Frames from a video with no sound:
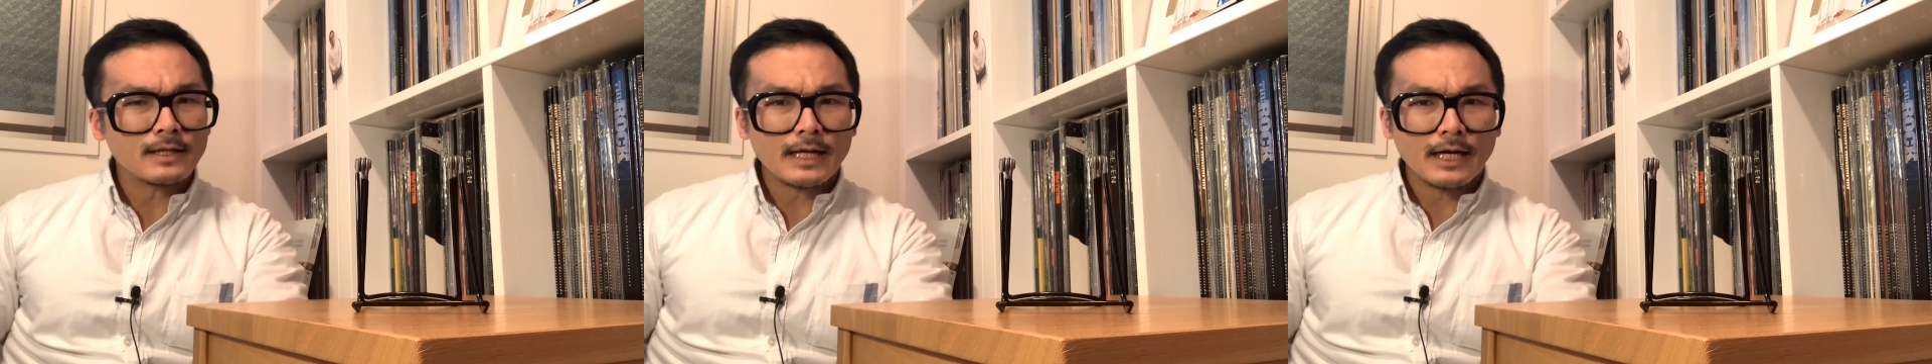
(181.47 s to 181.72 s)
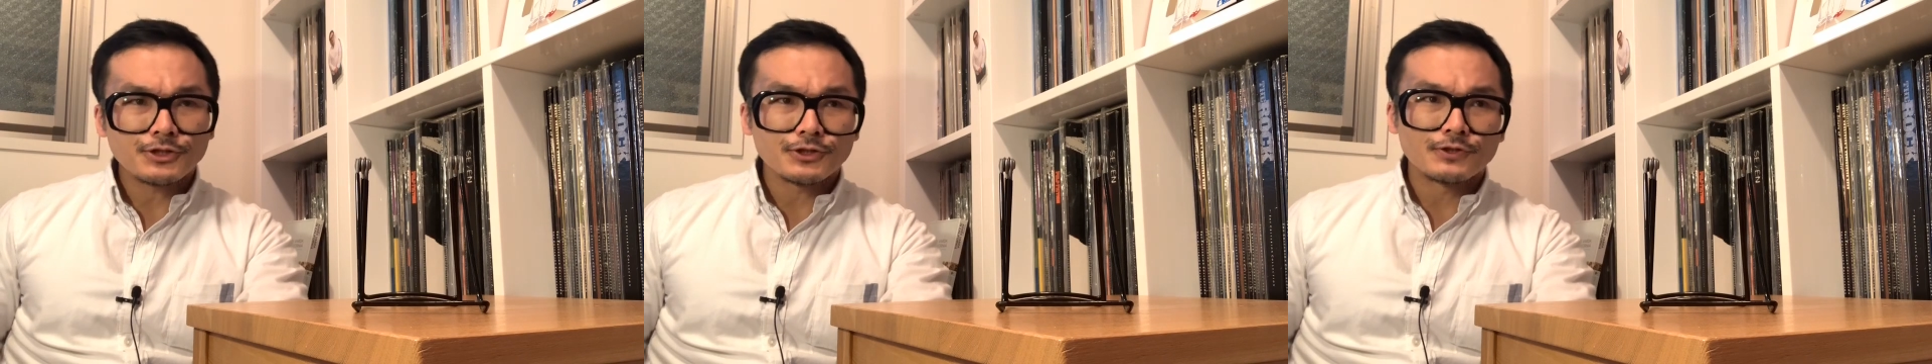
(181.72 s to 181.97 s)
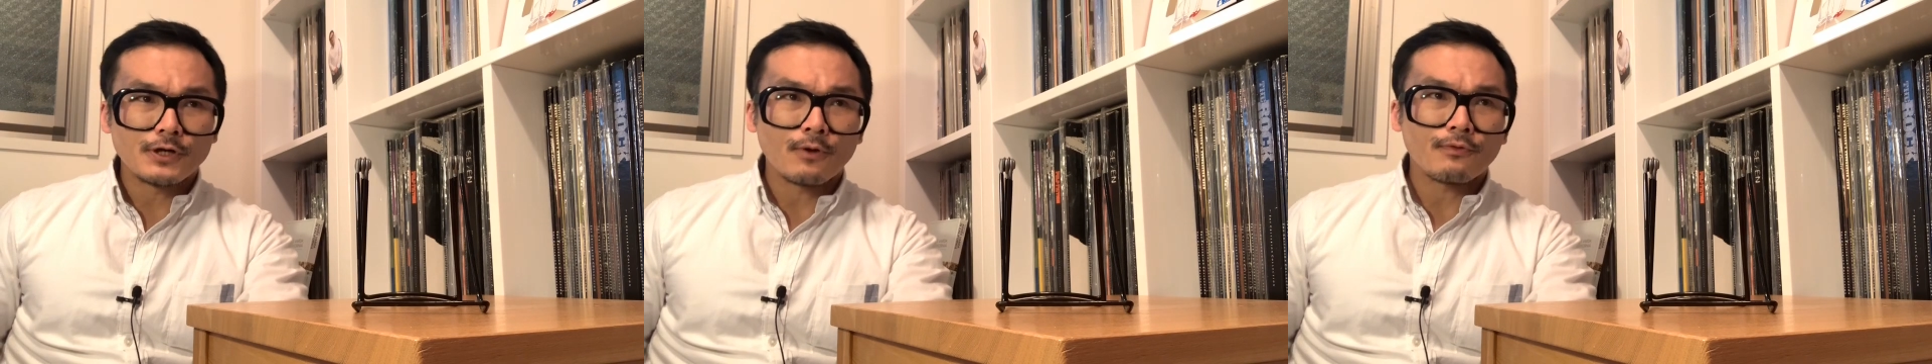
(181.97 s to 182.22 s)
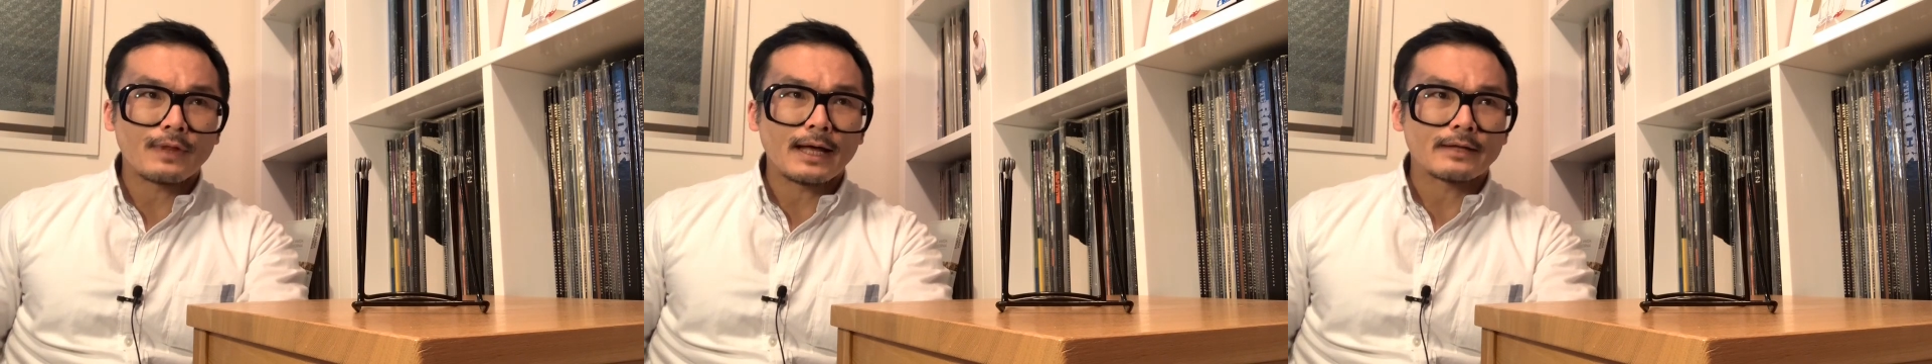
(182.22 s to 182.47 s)
I should note
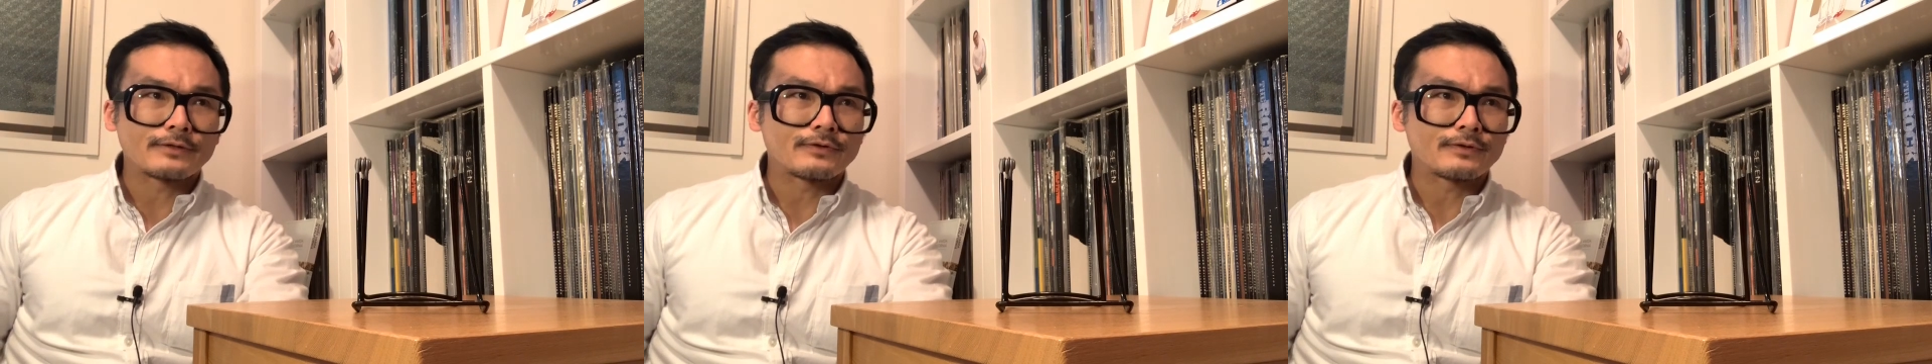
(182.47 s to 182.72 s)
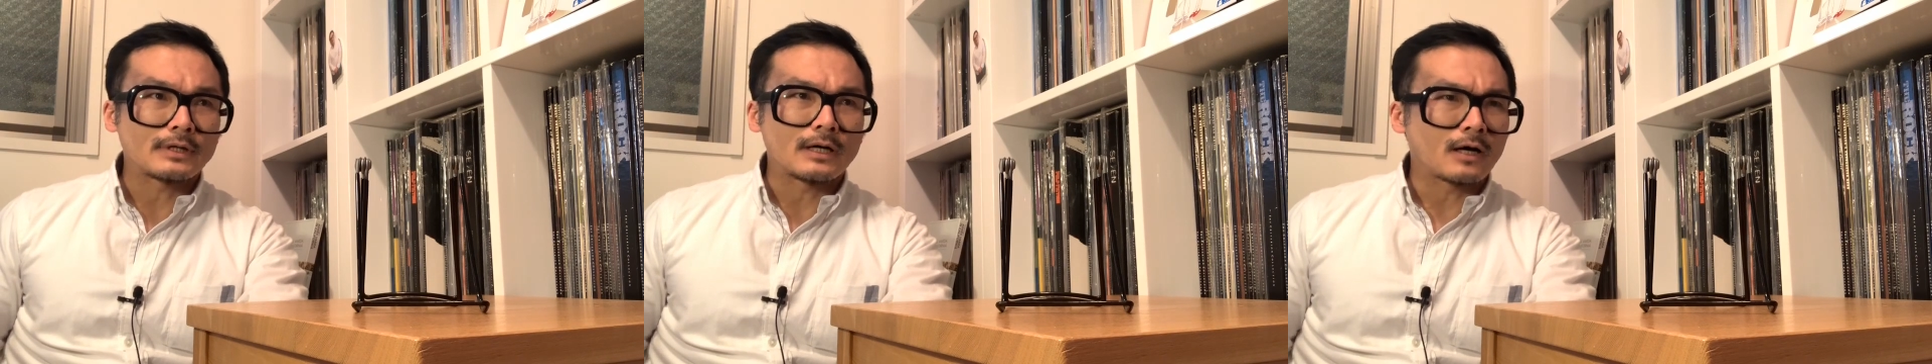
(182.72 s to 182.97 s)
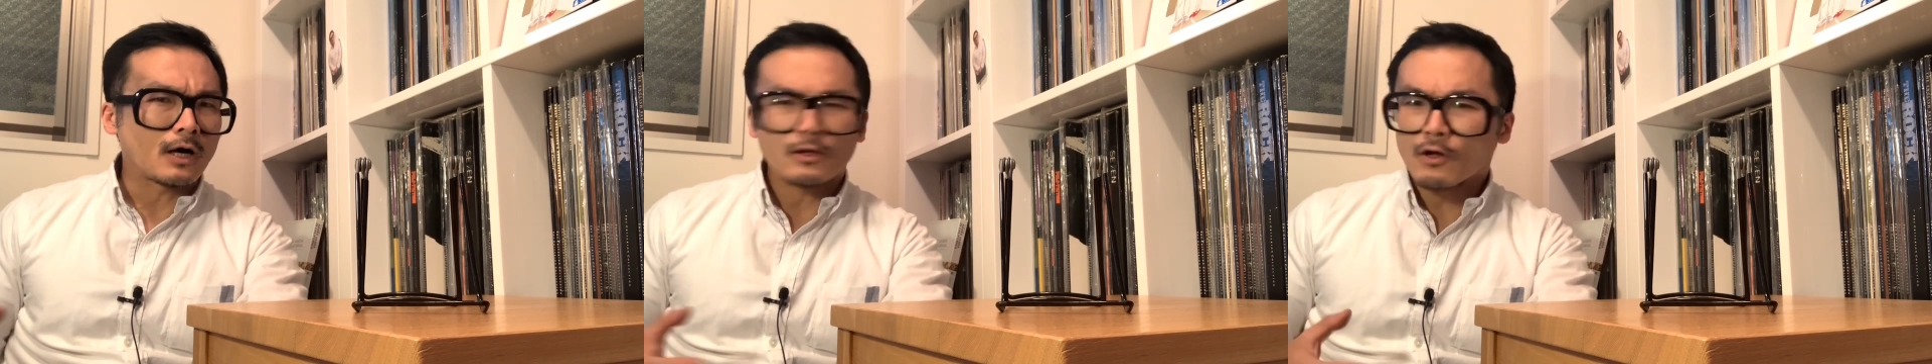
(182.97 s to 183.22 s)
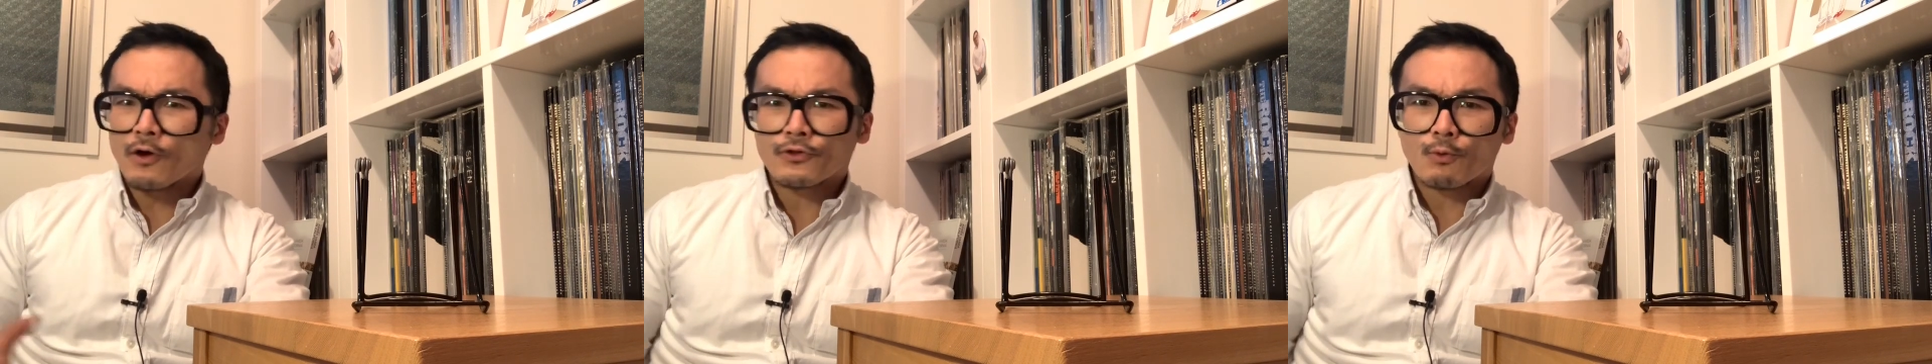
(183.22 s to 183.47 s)
that
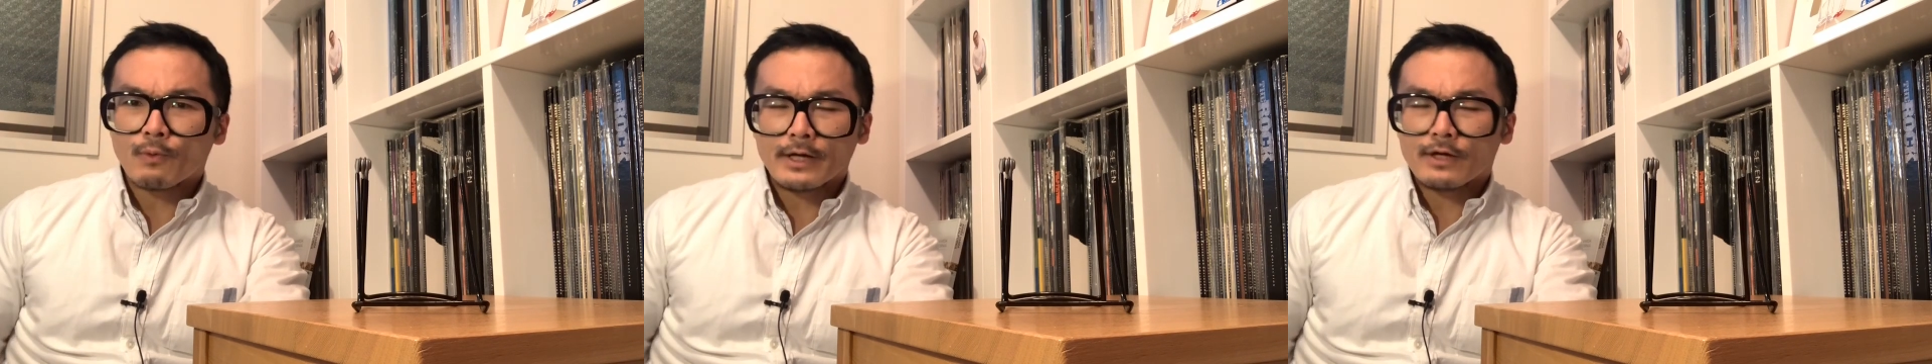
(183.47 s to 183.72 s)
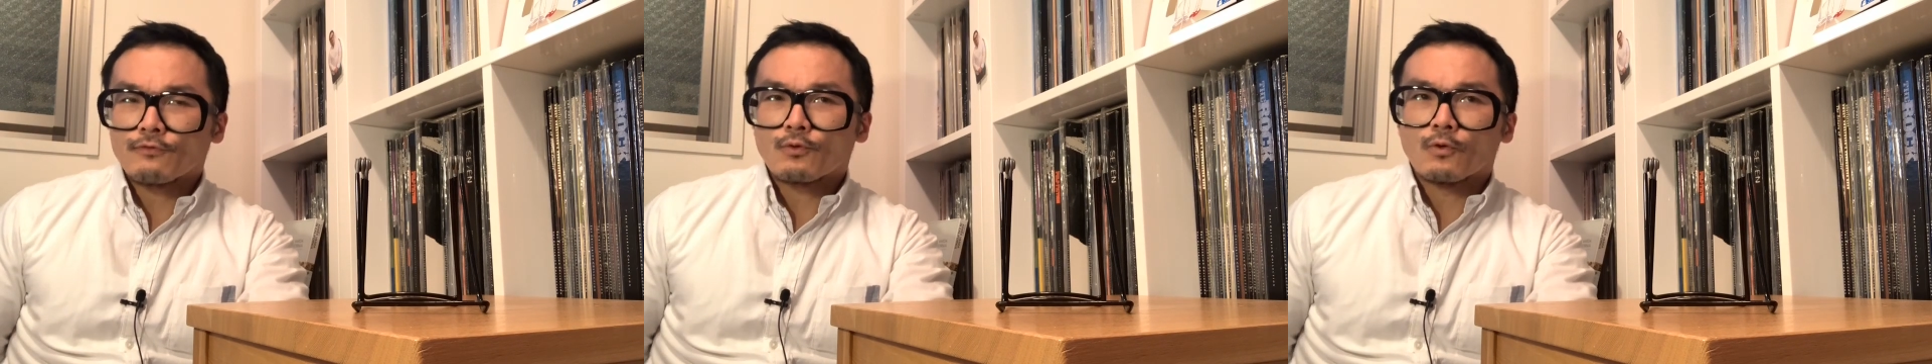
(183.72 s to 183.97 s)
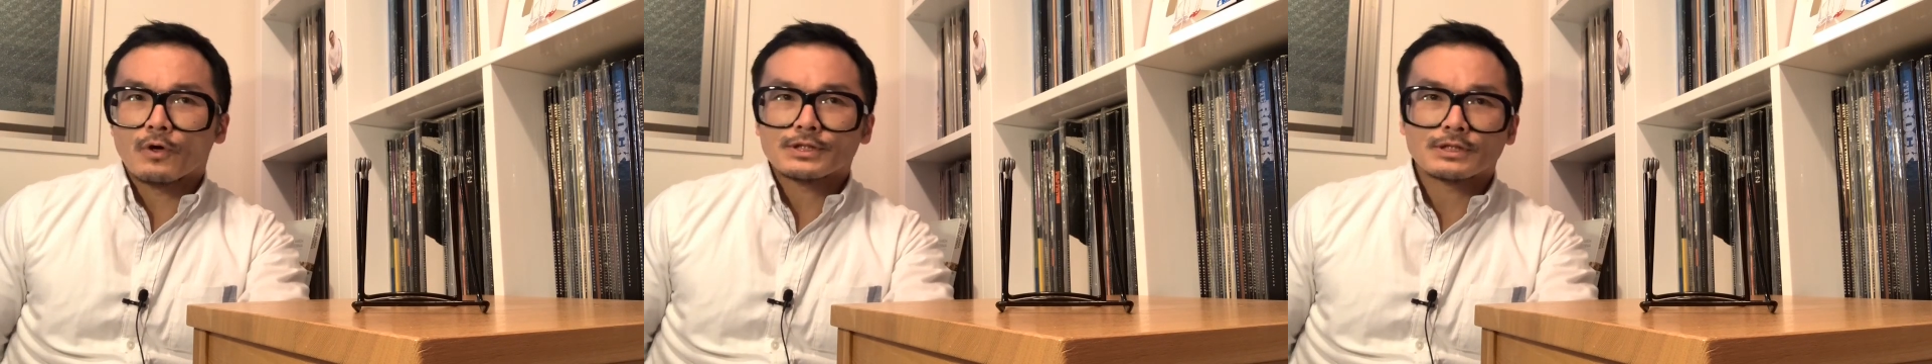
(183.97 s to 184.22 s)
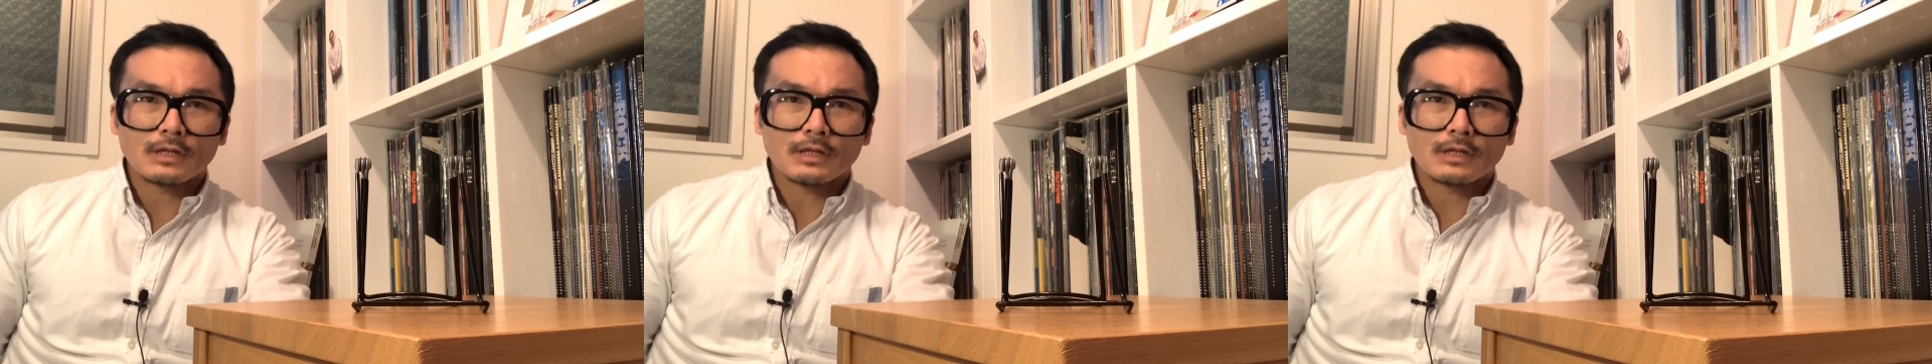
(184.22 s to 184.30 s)
along the way, of course,